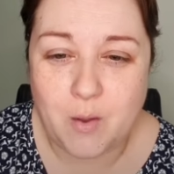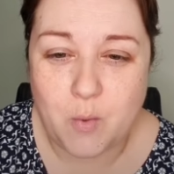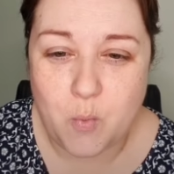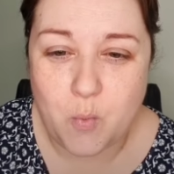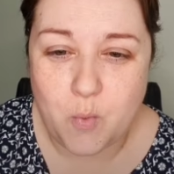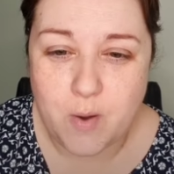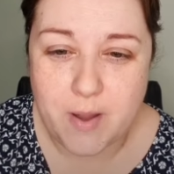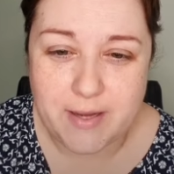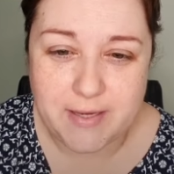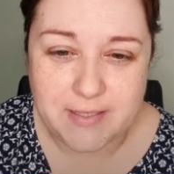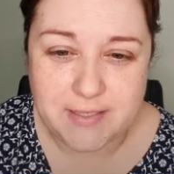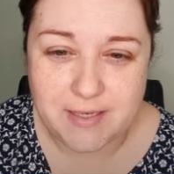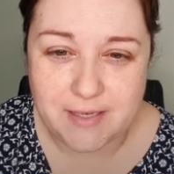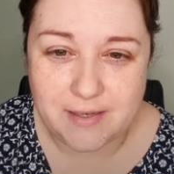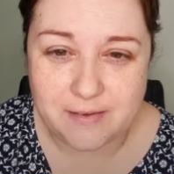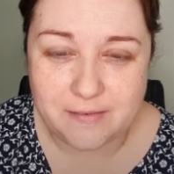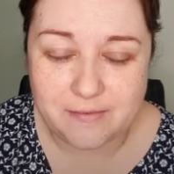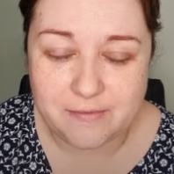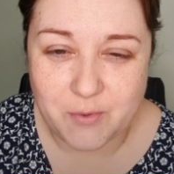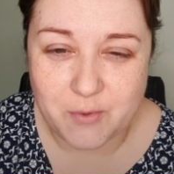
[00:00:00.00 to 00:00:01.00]

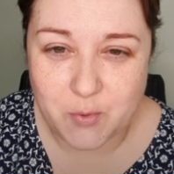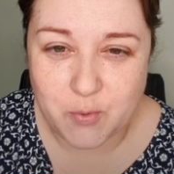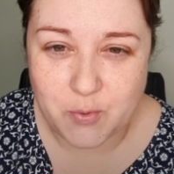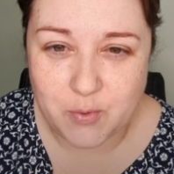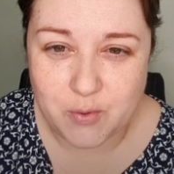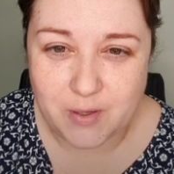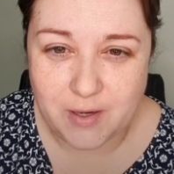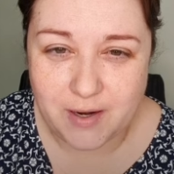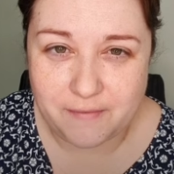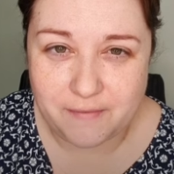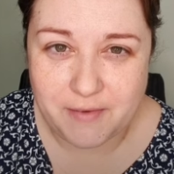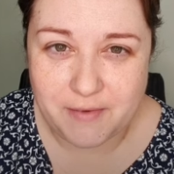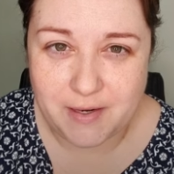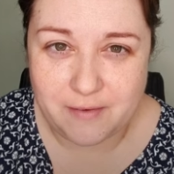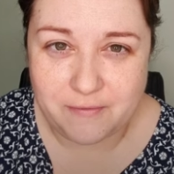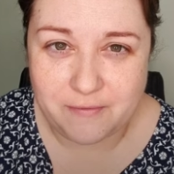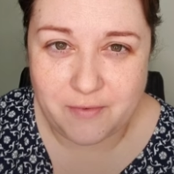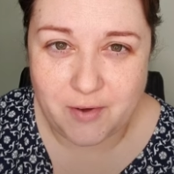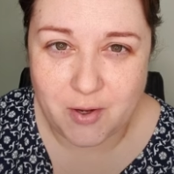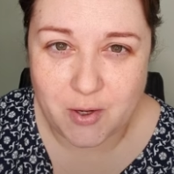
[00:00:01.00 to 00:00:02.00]
Waiting for
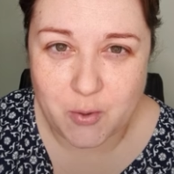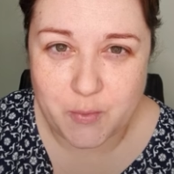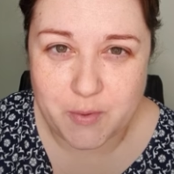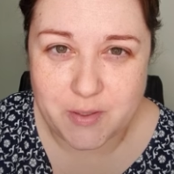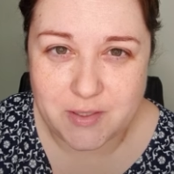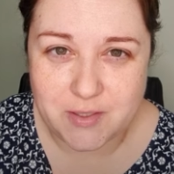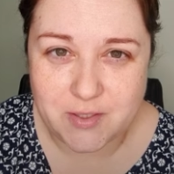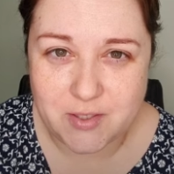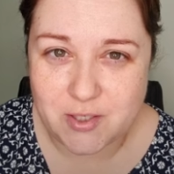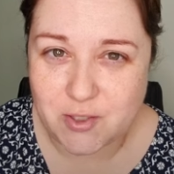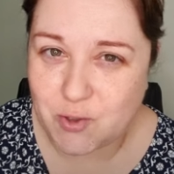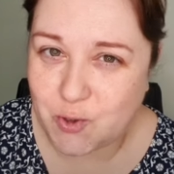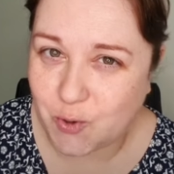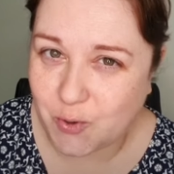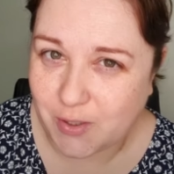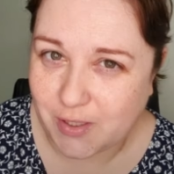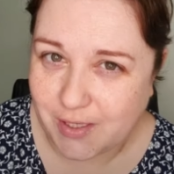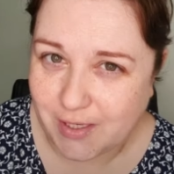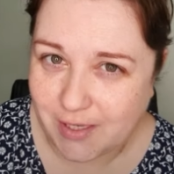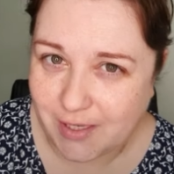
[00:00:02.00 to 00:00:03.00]
lovely followers to
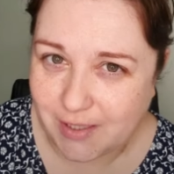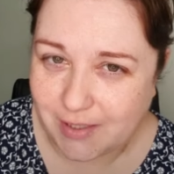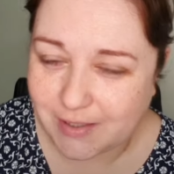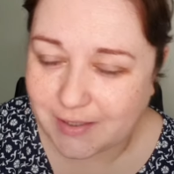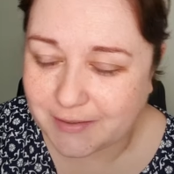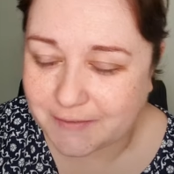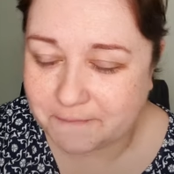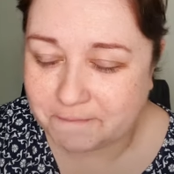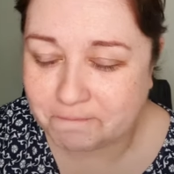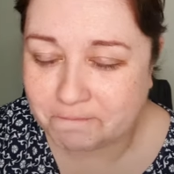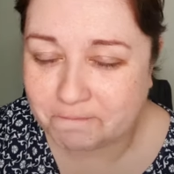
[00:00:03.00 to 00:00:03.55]
join.